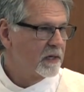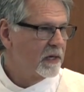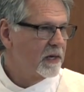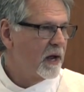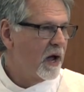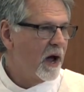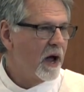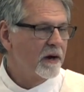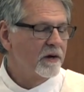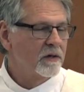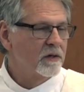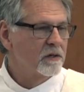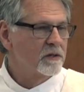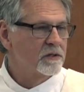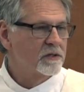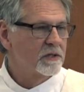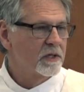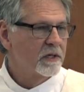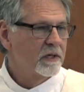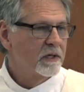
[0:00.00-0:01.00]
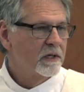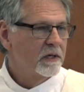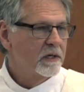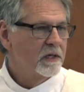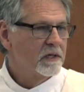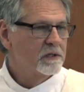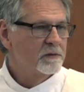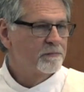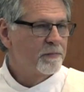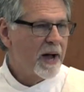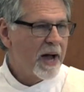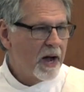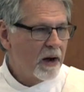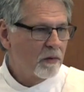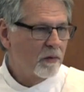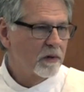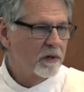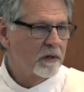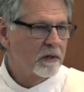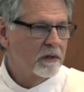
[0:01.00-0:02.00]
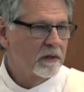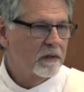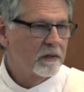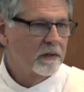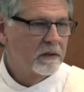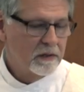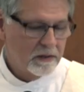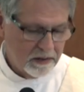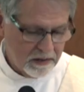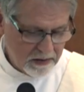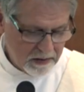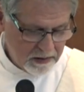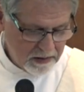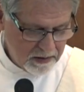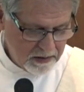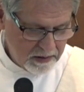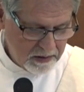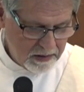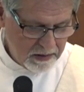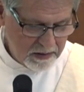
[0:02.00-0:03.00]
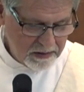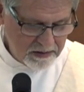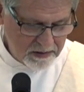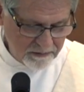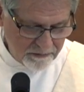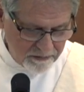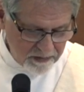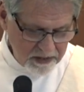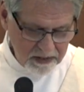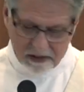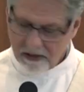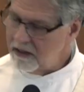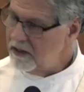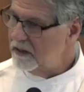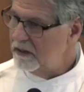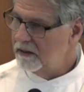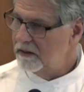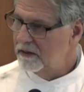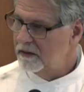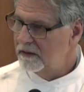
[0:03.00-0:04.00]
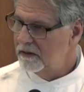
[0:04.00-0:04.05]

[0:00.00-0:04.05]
It honors his power, his divinity.